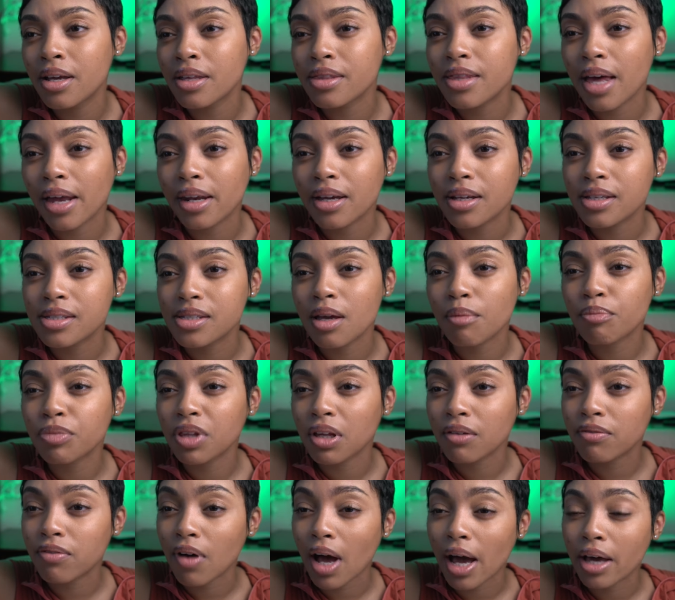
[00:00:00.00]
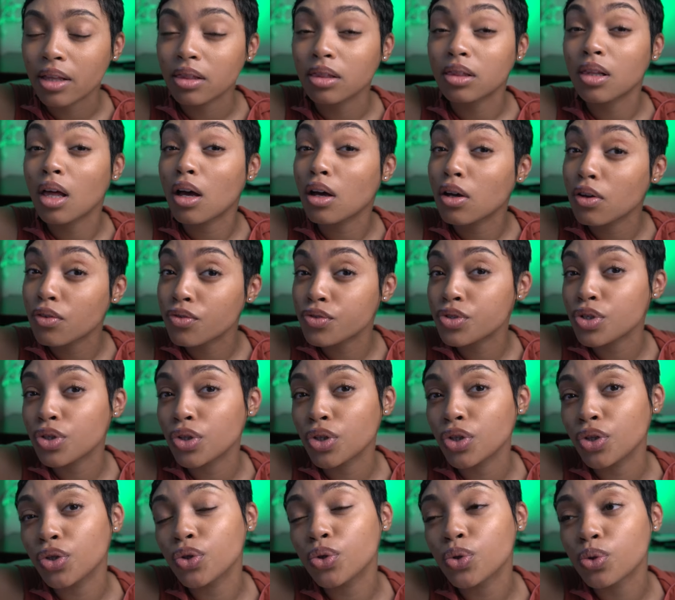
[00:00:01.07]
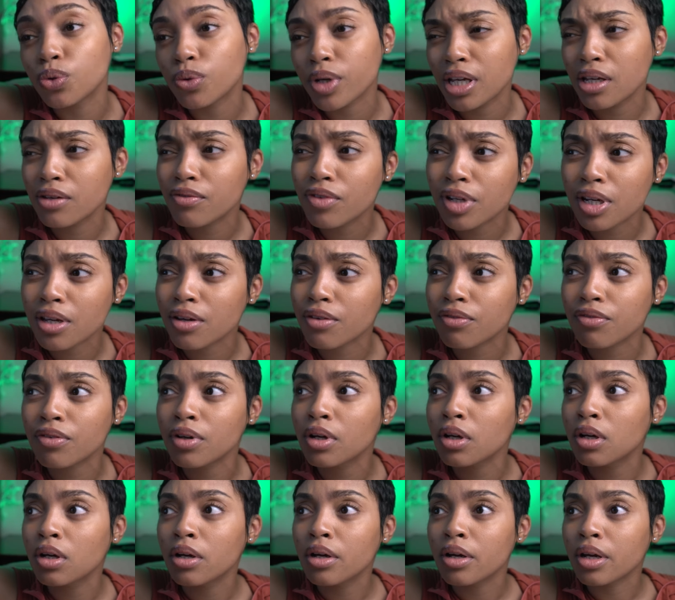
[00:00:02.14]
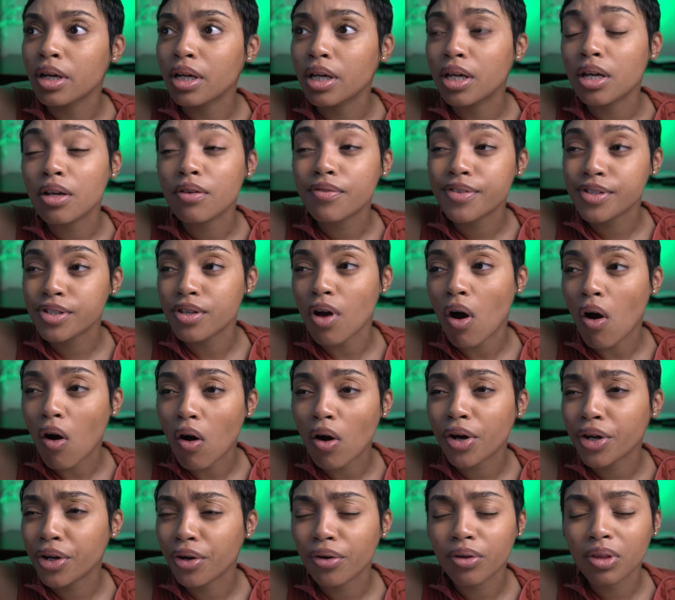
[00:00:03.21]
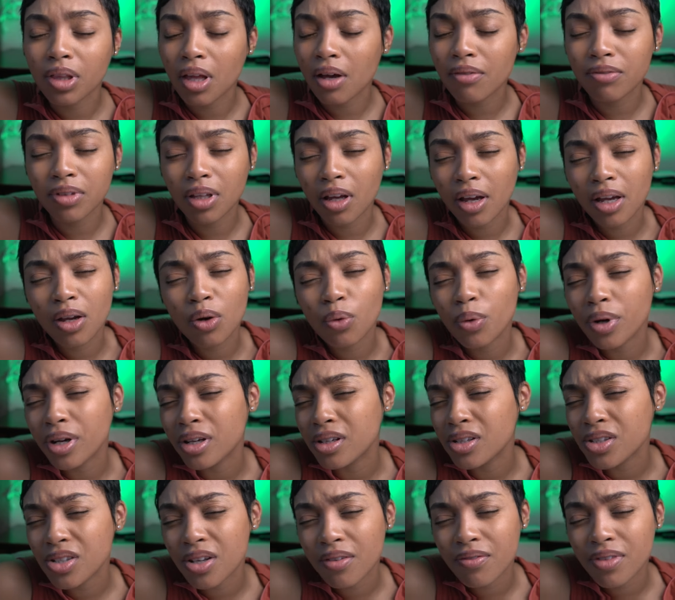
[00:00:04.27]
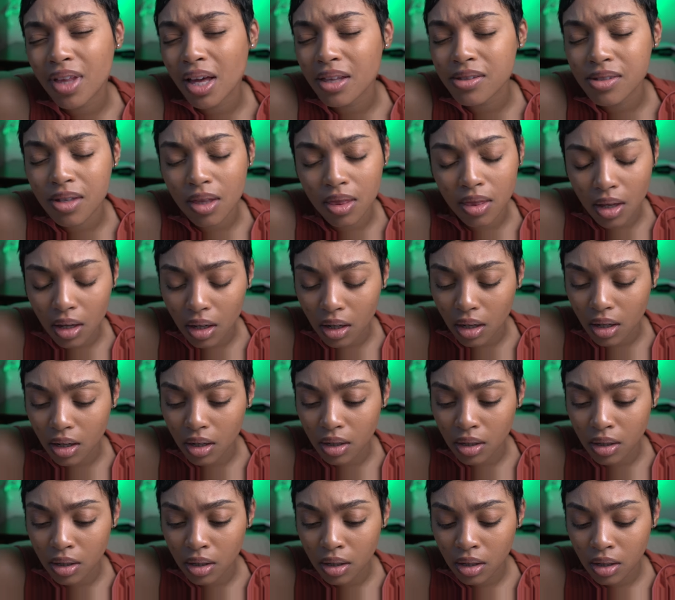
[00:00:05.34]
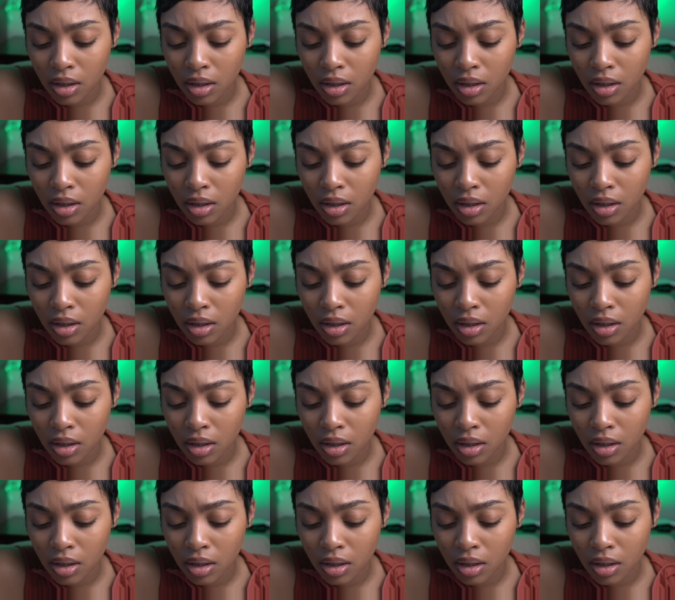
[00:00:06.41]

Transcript: that exemplify love to you, even if gifts are your love language, if that's a thing,